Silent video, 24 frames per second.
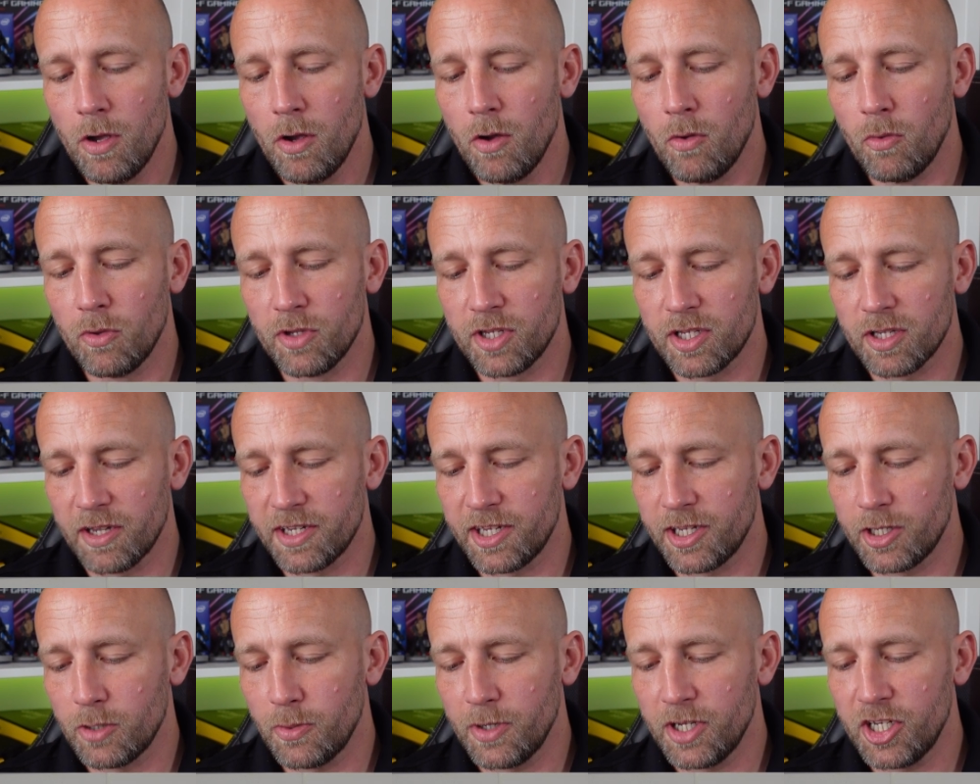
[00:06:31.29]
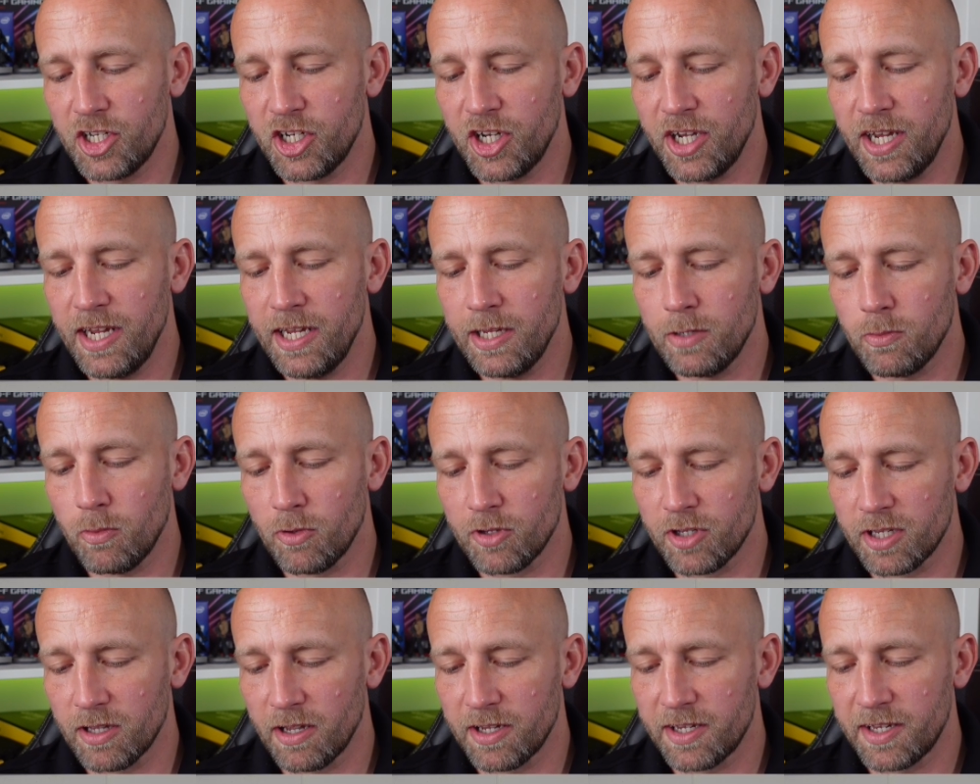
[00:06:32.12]
1 slice of Swiss cheese, 1
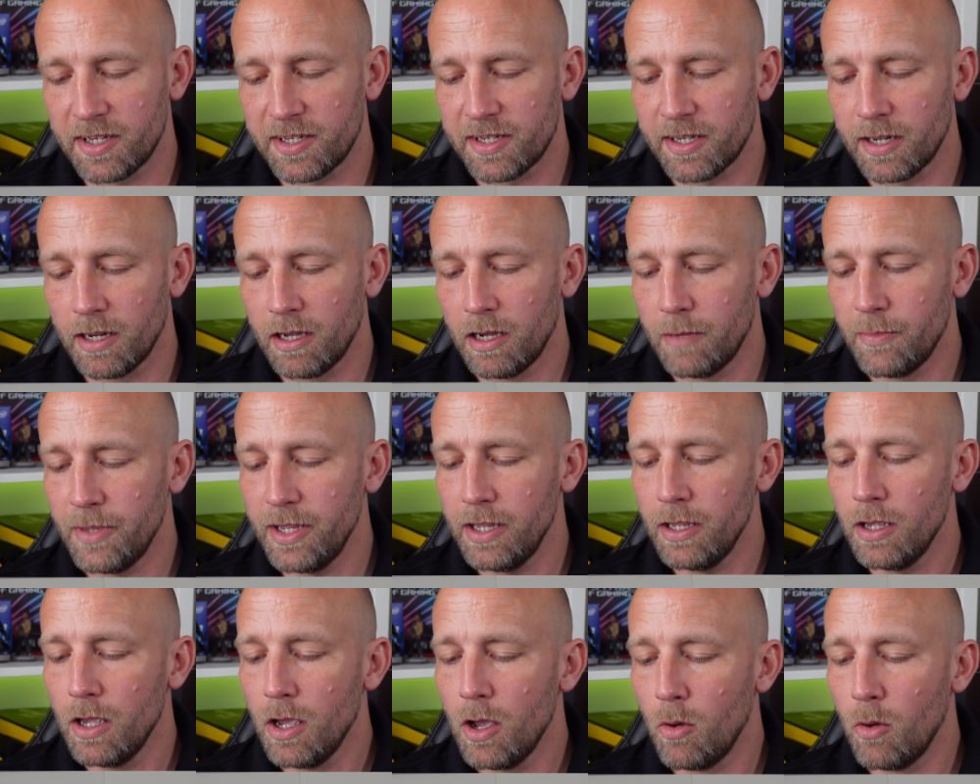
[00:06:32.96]
slice of salami,